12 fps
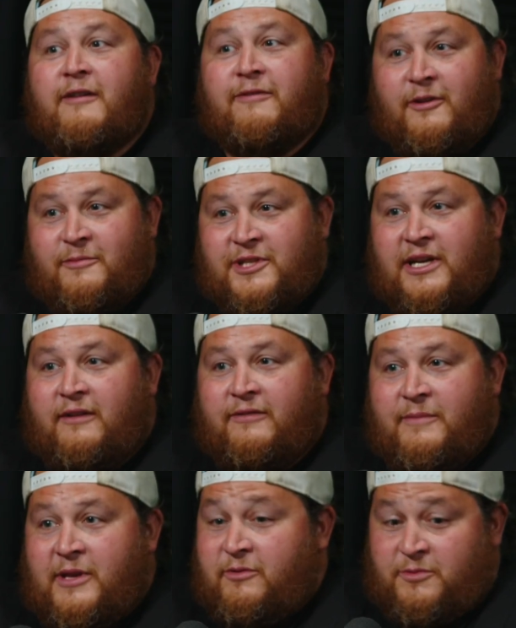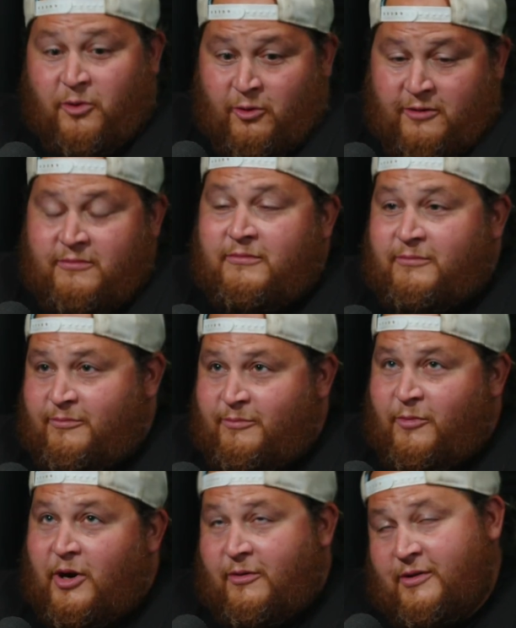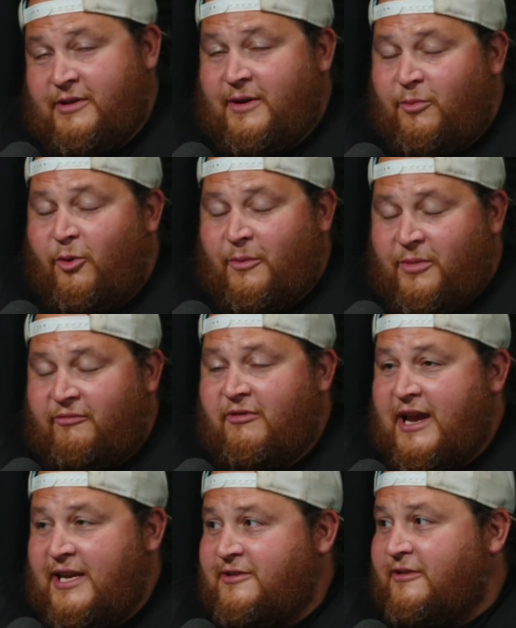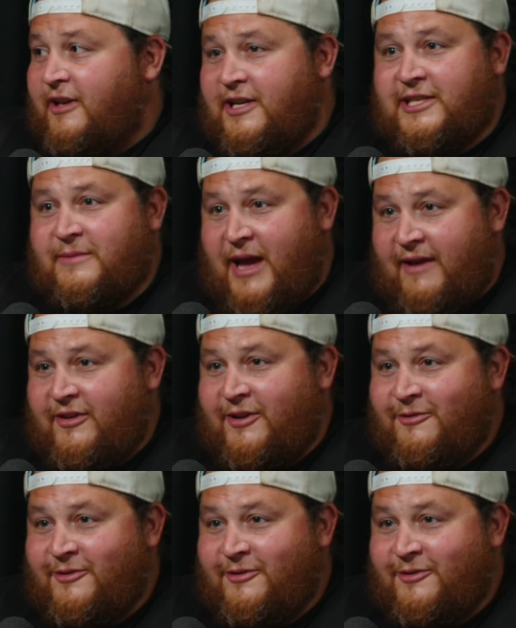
for himself. I mean, he was not born, but raised on Lyceum Avenue.